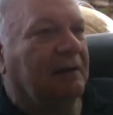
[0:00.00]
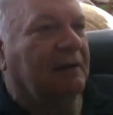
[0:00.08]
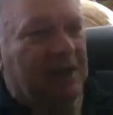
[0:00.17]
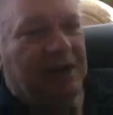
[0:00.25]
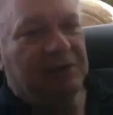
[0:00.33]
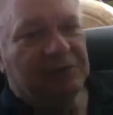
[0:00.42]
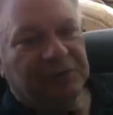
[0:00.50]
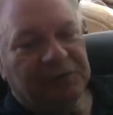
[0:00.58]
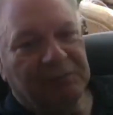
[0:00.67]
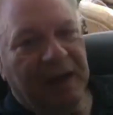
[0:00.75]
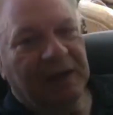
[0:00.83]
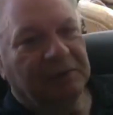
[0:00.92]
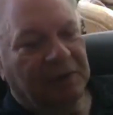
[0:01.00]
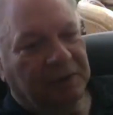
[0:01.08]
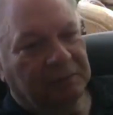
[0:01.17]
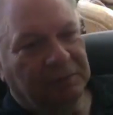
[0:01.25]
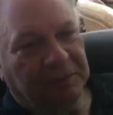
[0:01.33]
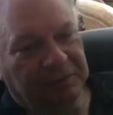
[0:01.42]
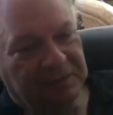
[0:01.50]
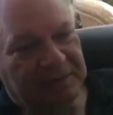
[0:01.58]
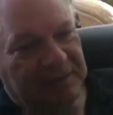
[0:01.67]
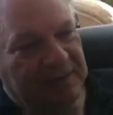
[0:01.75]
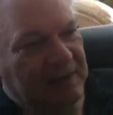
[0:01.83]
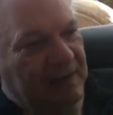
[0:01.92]
the dangerous mandrake root.
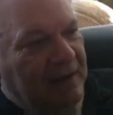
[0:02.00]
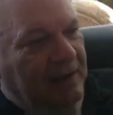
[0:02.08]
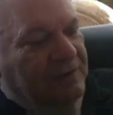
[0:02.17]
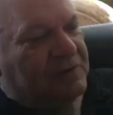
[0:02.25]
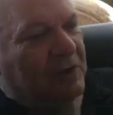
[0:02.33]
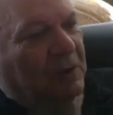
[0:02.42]
And